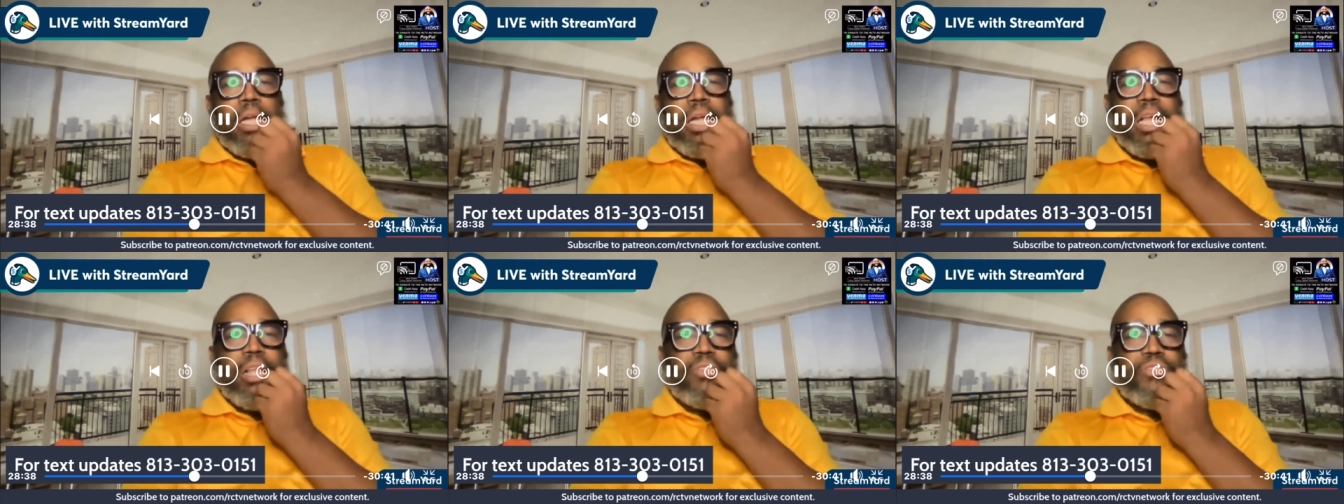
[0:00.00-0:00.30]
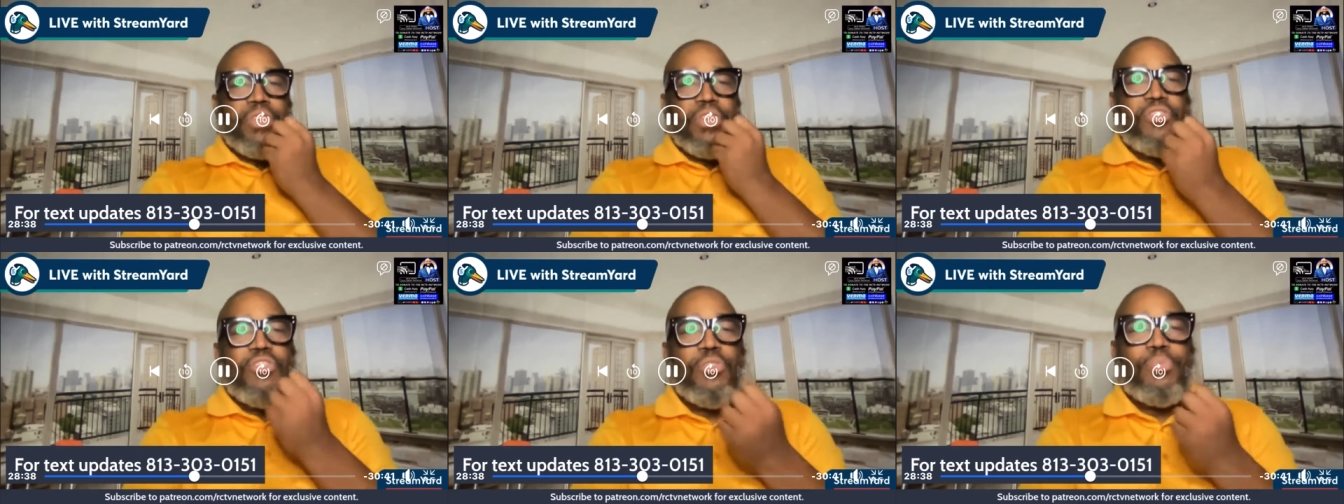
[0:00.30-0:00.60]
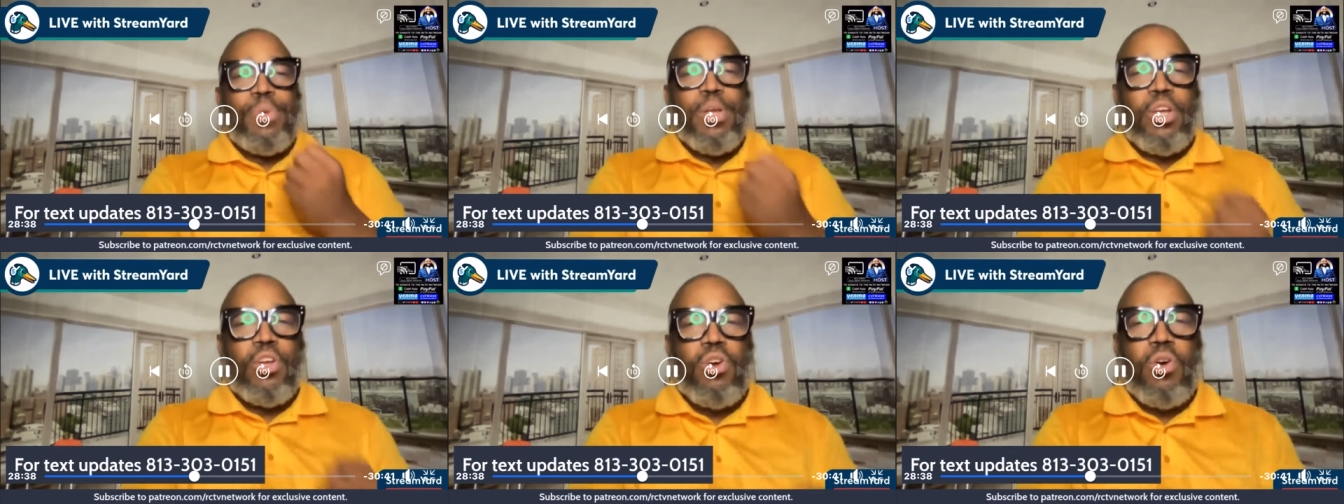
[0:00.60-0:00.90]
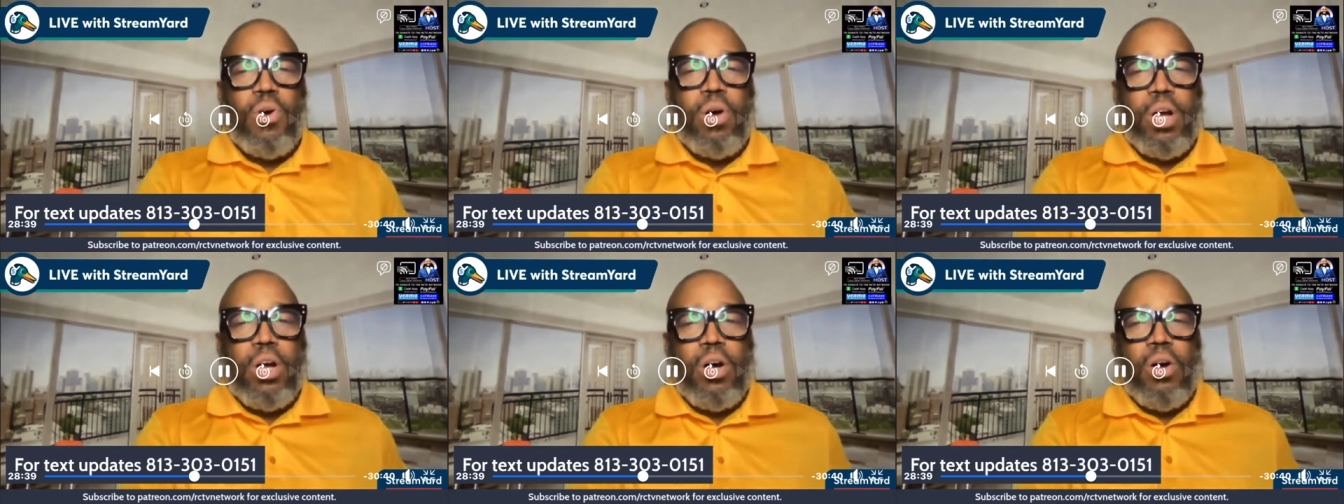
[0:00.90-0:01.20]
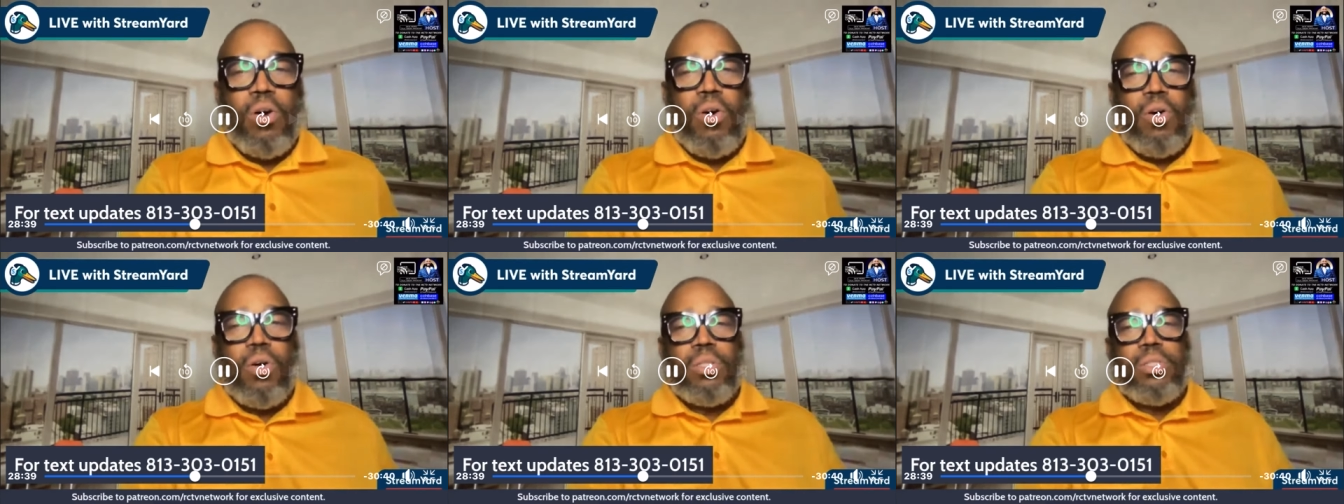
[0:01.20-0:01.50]
It, this has been going
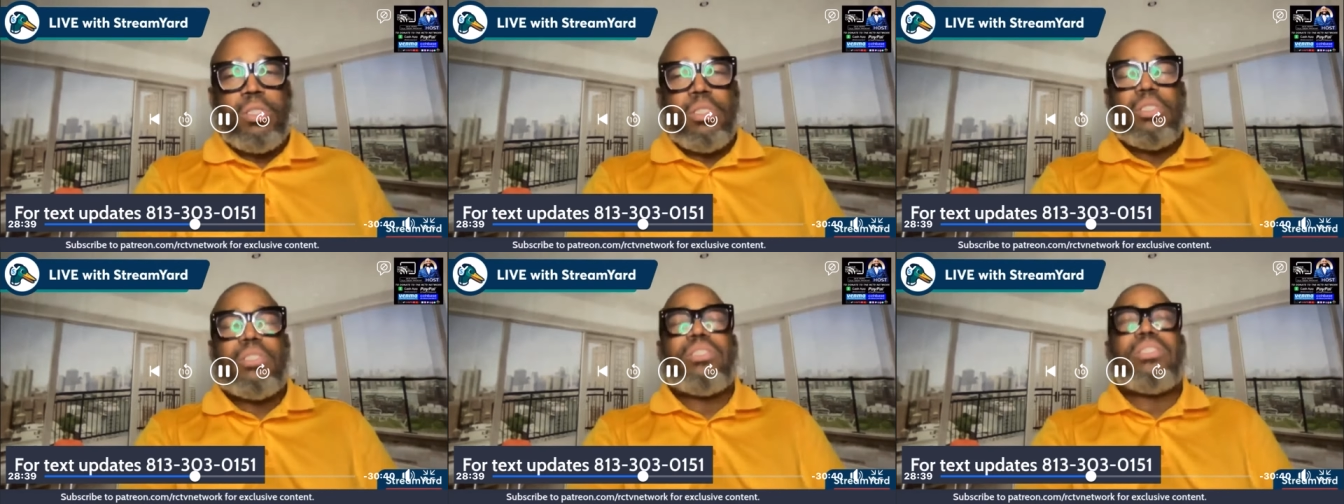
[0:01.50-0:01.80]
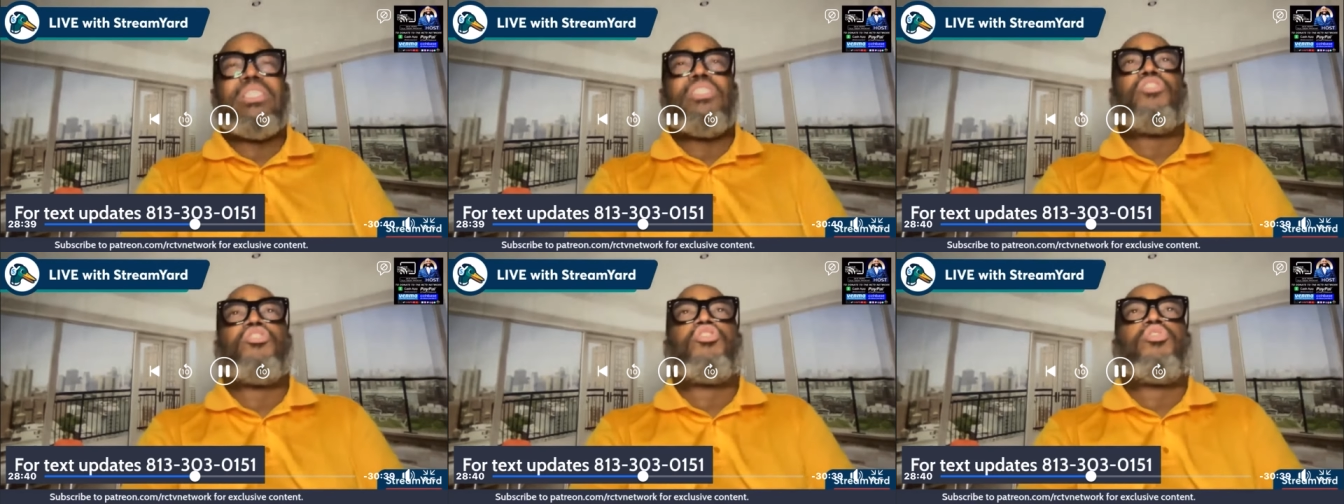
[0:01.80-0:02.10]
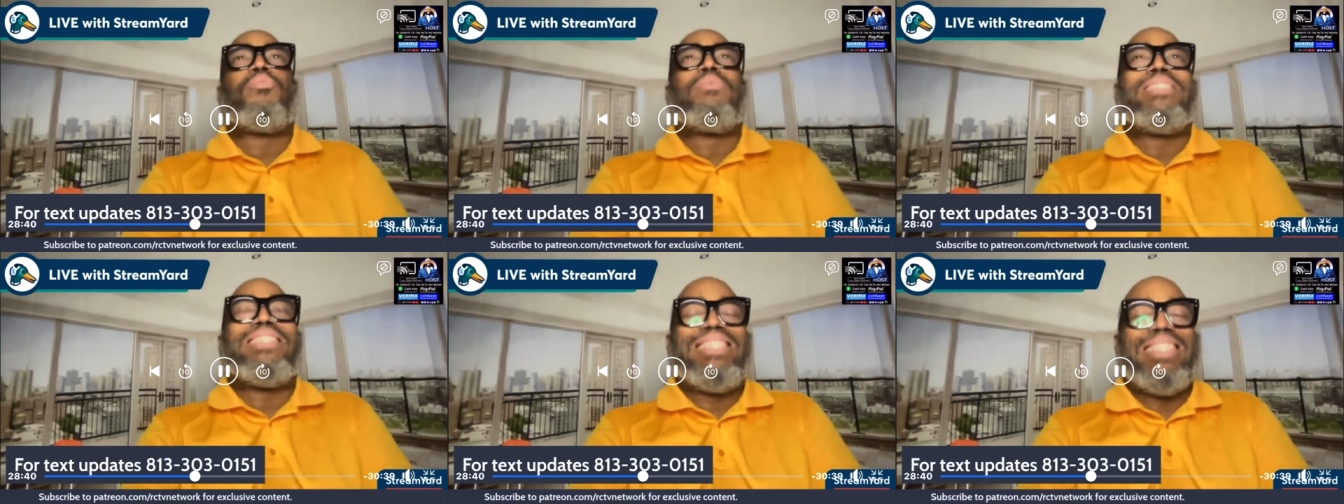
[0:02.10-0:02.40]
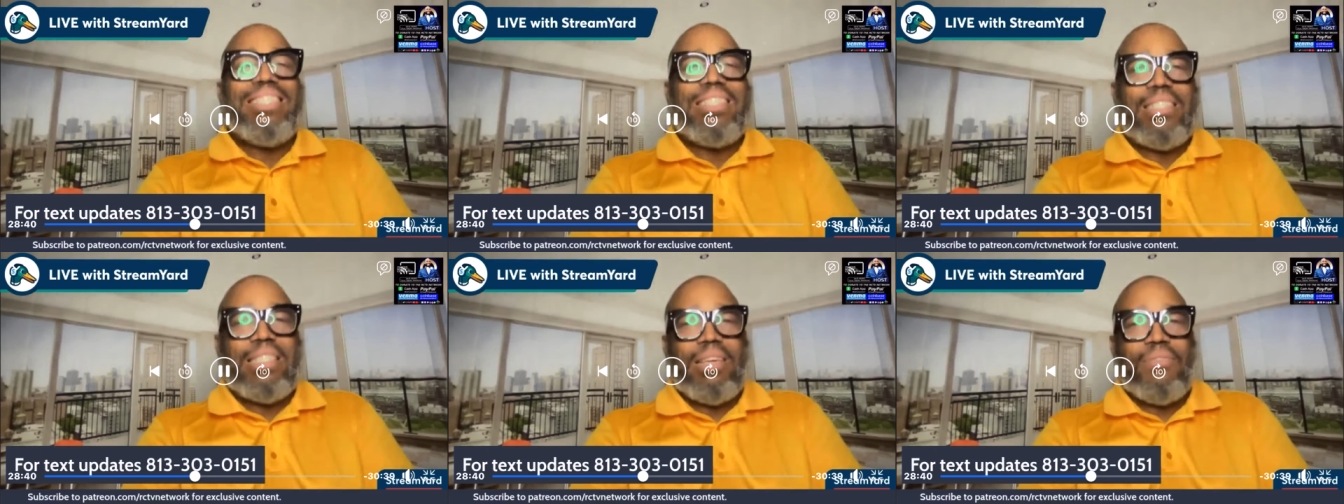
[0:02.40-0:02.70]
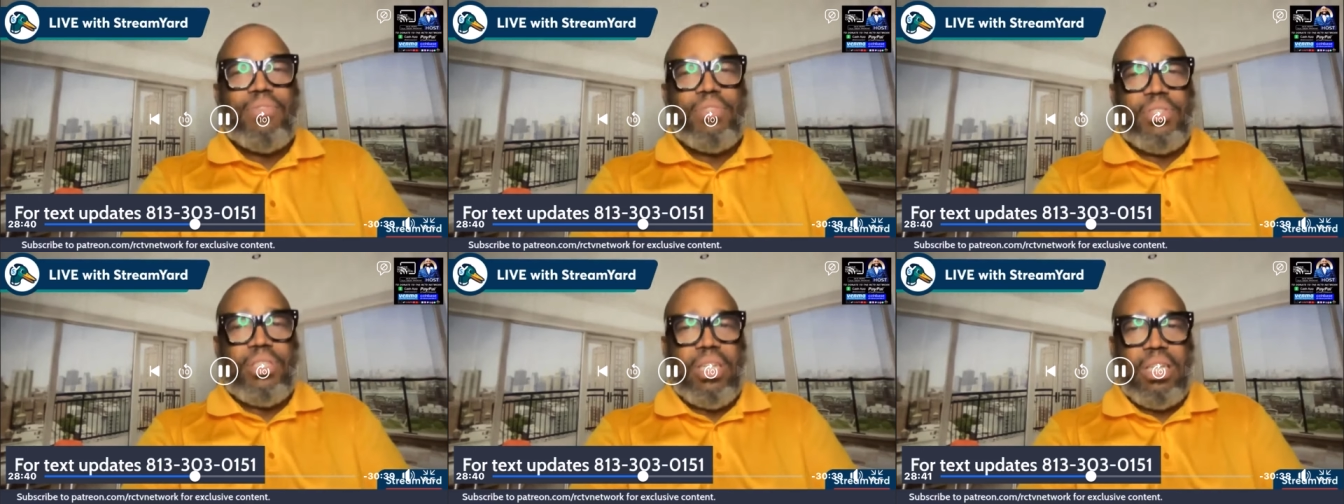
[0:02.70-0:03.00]
on since
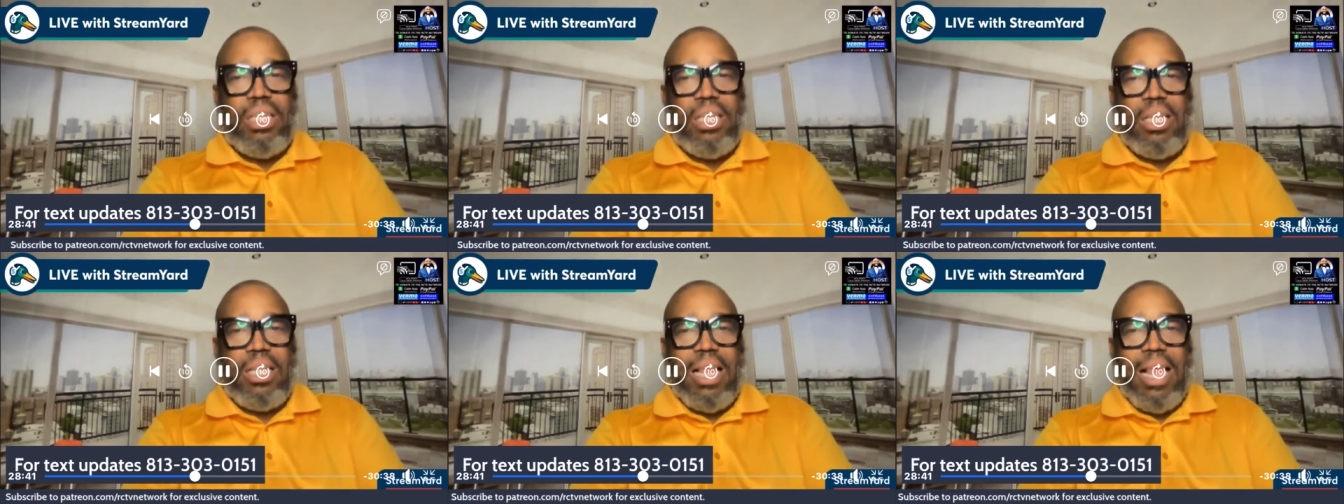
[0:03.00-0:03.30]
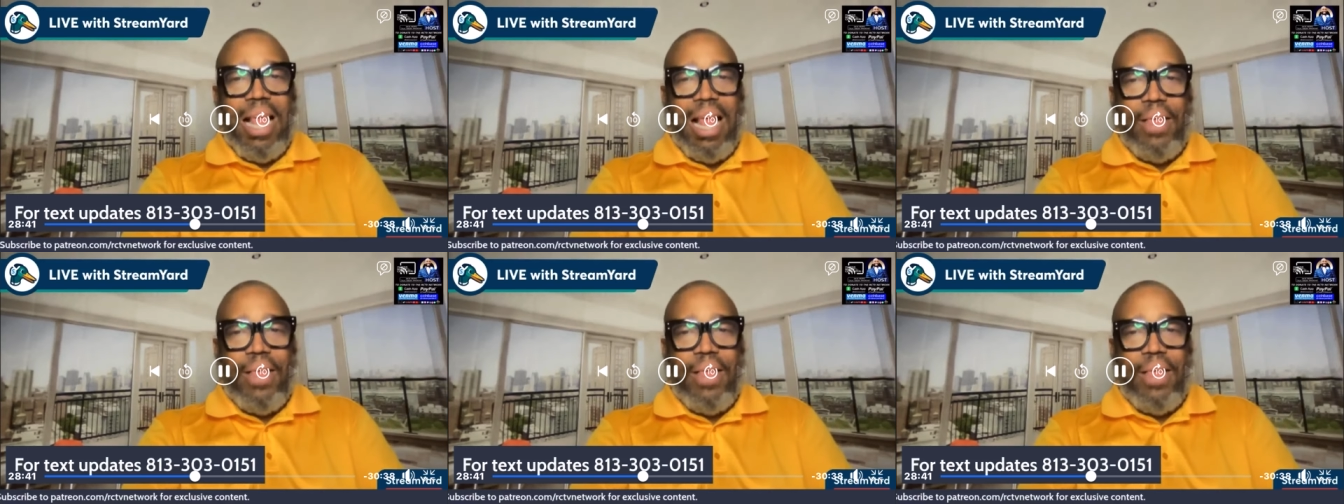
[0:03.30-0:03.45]
2017.